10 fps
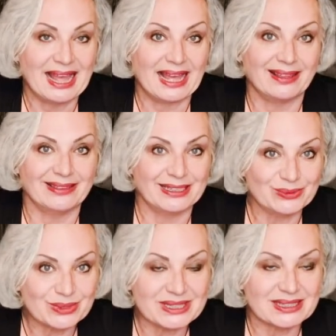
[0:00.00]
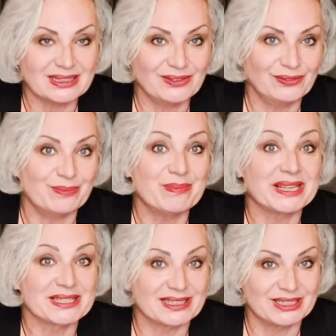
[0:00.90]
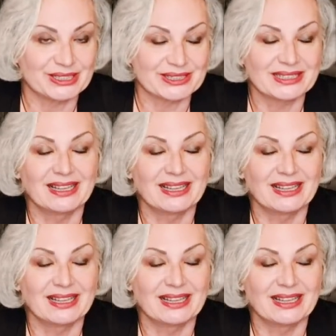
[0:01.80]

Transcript: and then receive messages